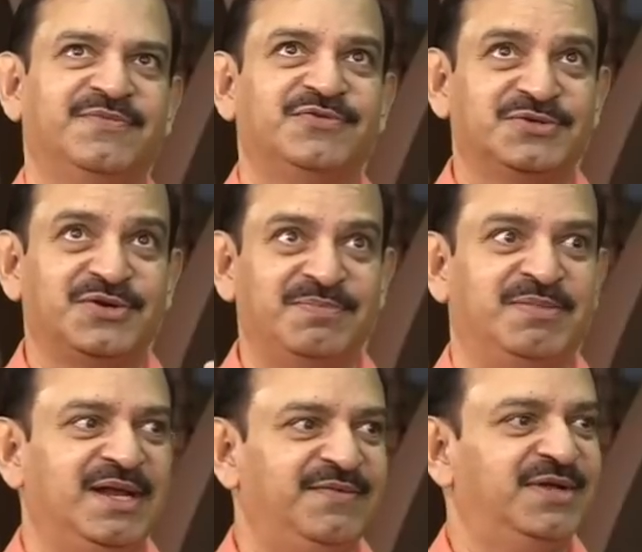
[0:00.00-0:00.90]
was not
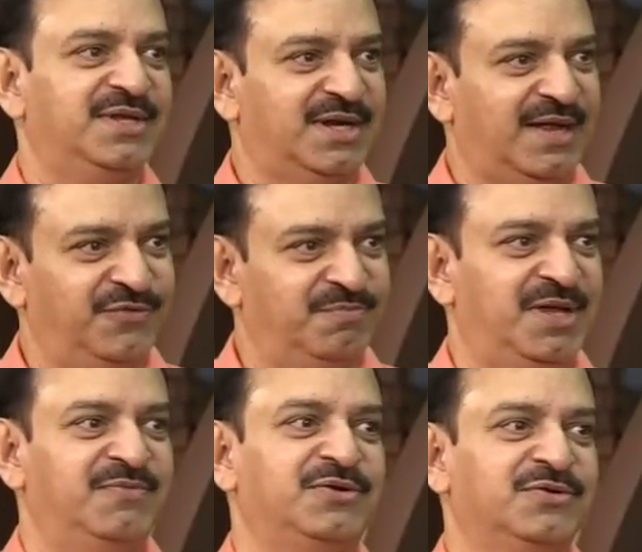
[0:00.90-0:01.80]
believing that I would be
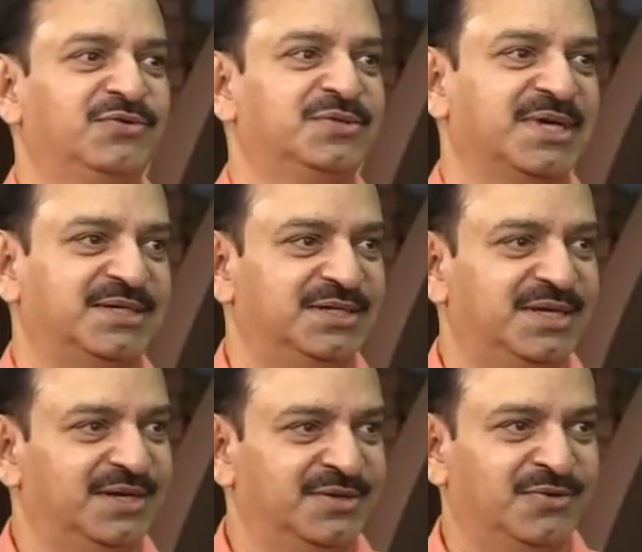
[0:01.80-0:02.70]
able to do such a
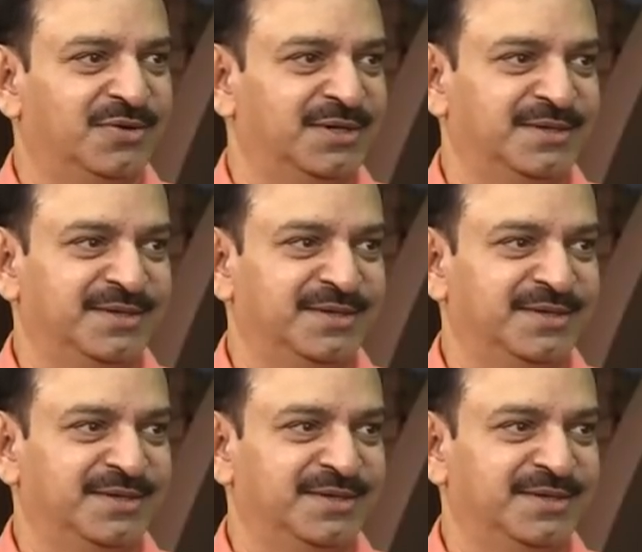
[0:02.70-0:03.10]
thing in Goa.